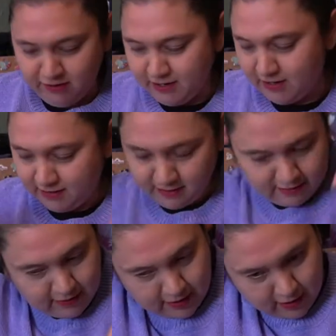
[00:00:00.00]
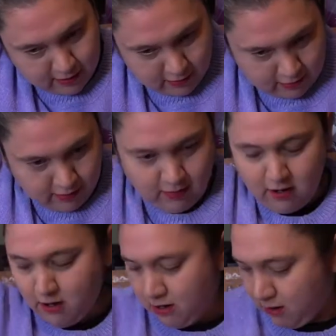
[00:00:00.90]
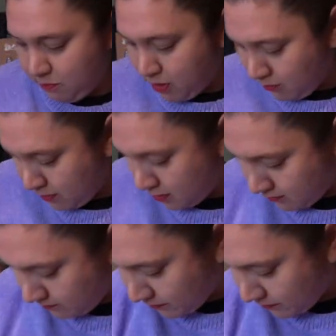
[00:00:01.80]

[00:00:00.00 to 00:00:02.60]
You guys can see that in her apartment.